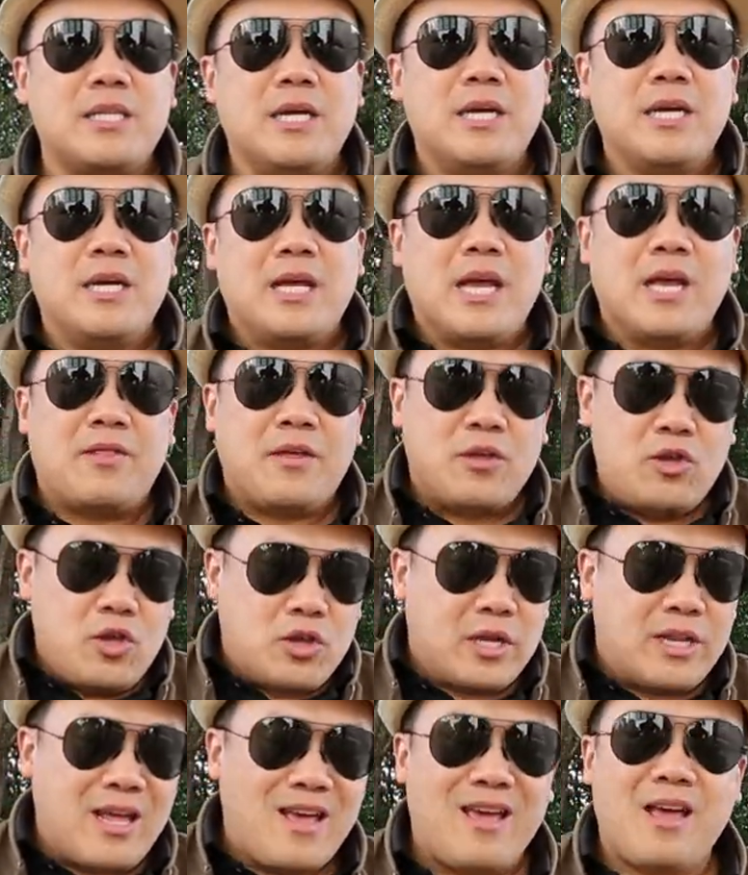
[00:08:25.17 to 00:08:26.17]
And then you
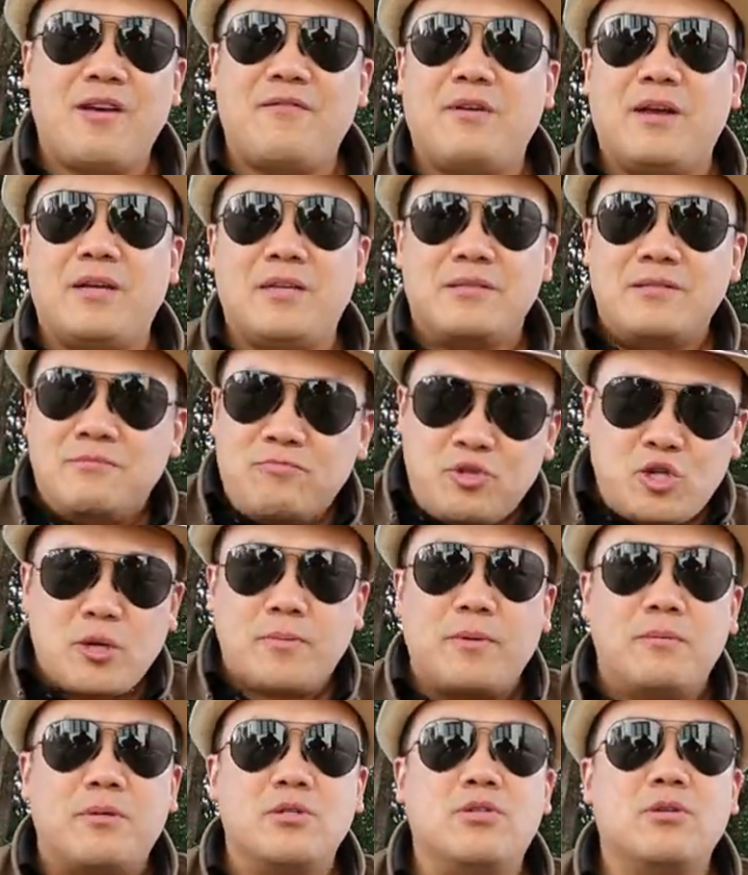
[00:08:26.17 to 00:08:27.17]
can have a
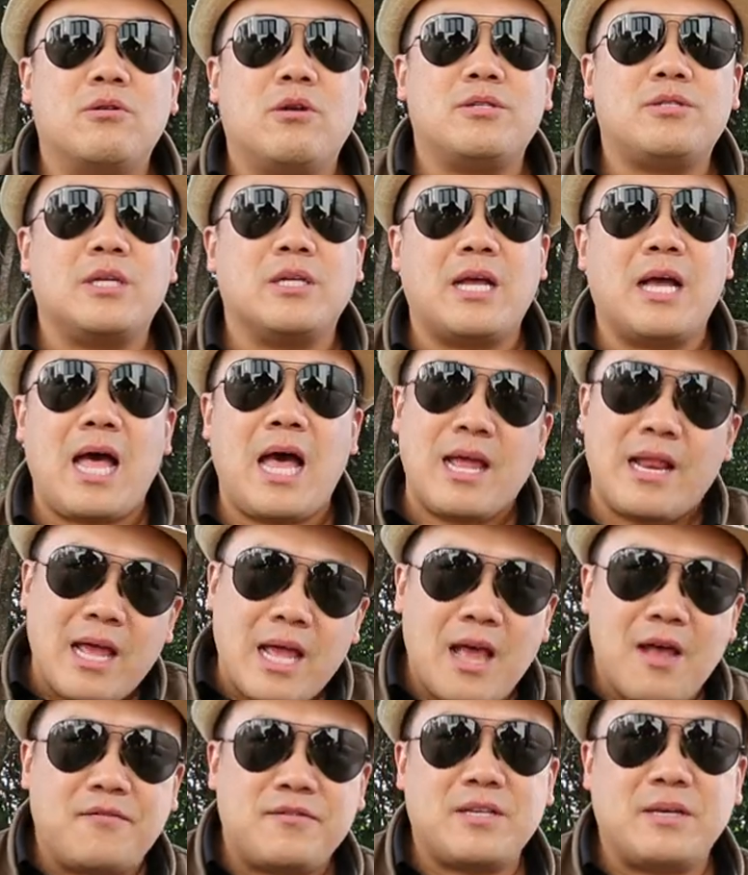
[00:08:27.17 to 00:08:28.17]
triple Maduro cigar and
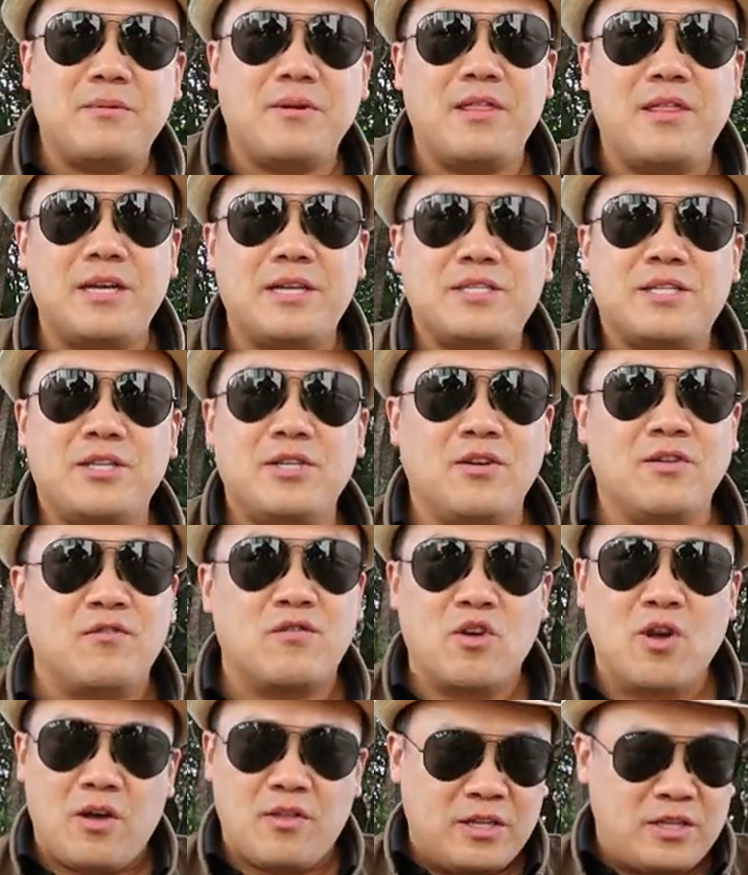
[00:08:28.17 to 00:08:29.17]
have some of this and you've
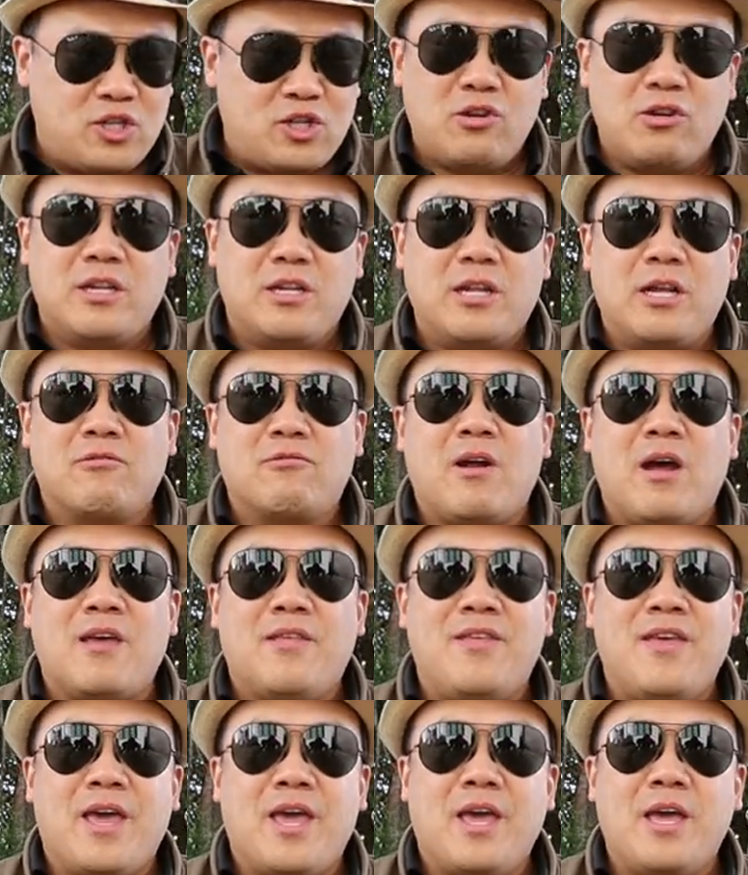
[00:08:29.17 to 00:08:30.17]
got the trinity
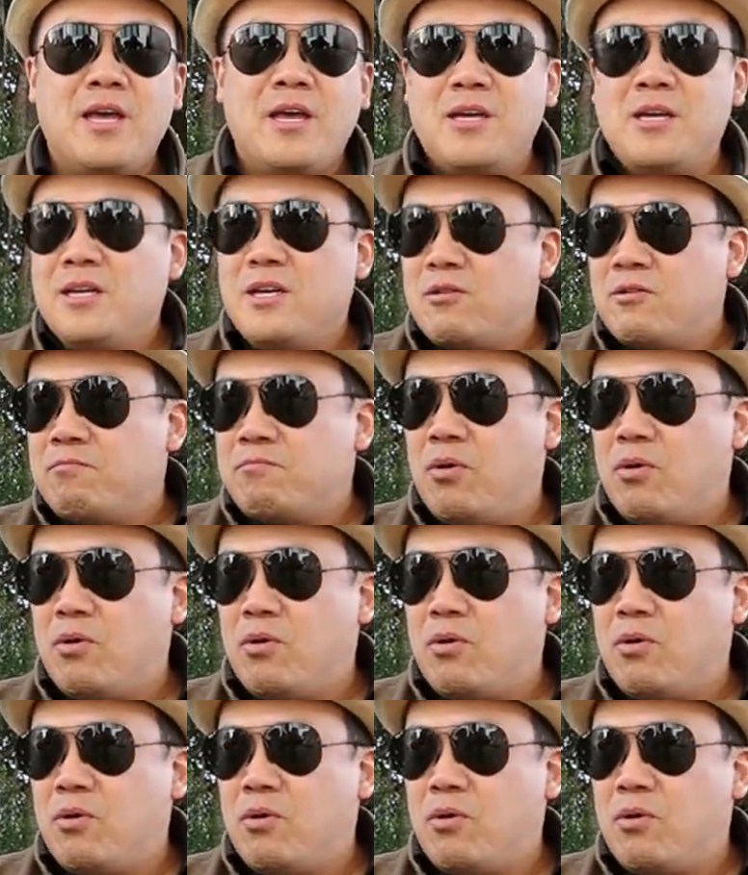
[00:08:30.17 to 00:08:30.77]
right there.